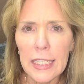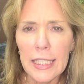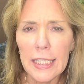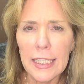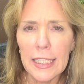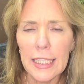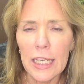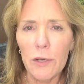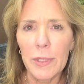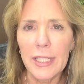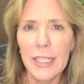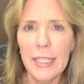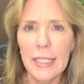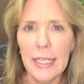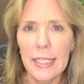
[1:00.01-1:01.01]

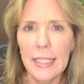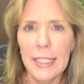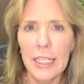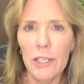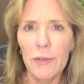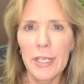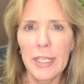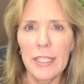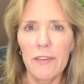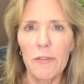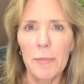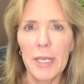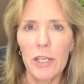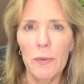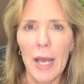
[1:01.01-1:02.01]
sequences and series of
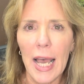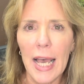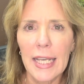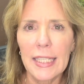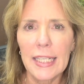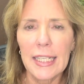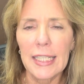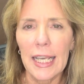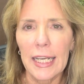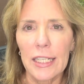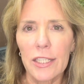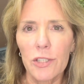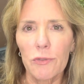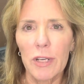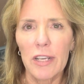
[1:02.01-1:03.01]
amino acids like
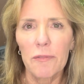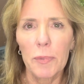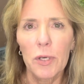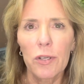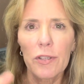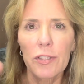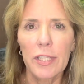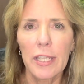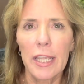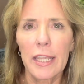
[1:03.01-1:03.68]
a string of pearls, and then